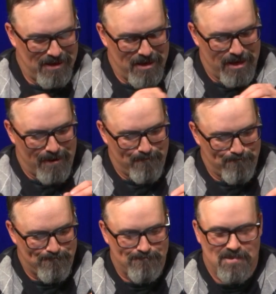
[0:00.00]
Yeah,
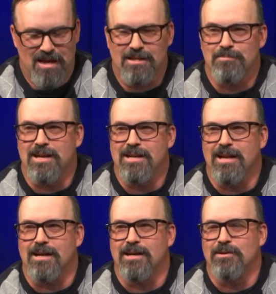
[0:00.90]
that's my
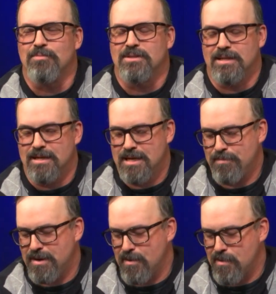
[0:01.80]
Nana, 100%.
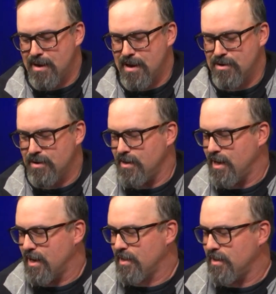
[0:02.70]
Keeping it 100,
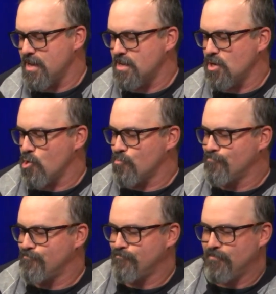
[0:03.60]
Nana. Thank you.
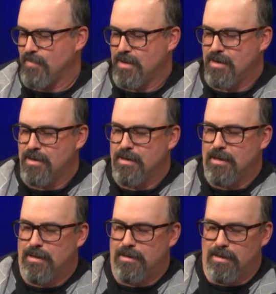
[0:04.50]

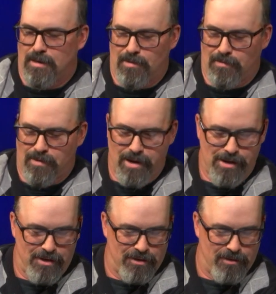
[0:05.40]
All
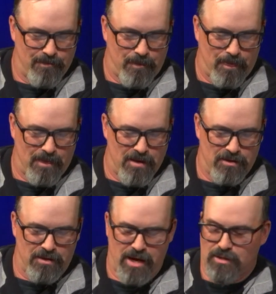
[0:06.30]
right.
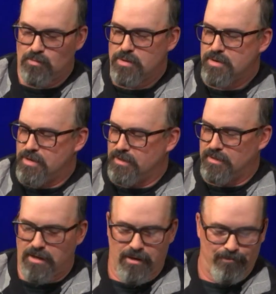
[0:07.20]
This next one
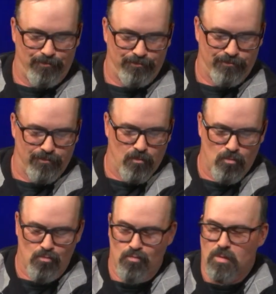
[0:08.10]
is another
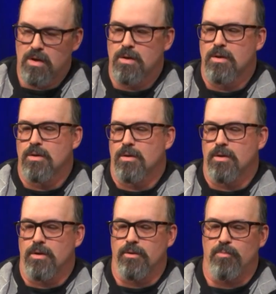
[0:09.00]

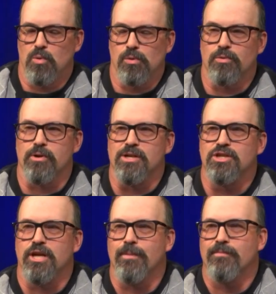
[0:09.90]
Polaroid
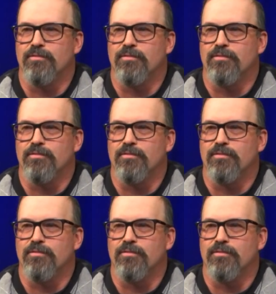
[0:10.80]
gem